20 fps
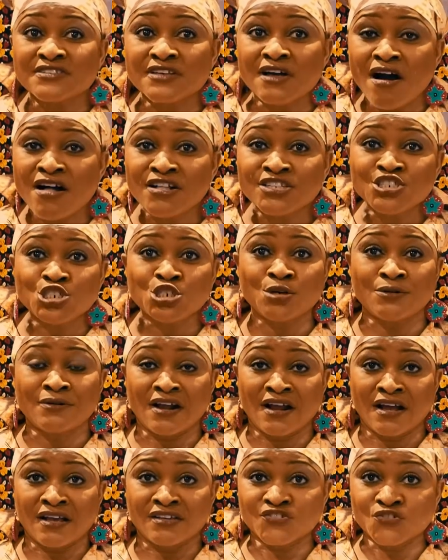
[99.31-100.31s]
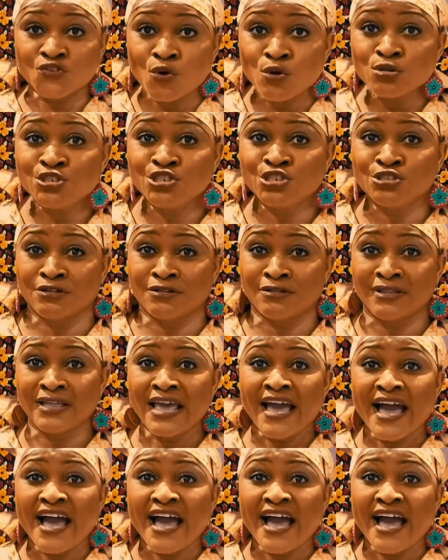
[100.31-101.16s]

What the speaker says: cultural, social,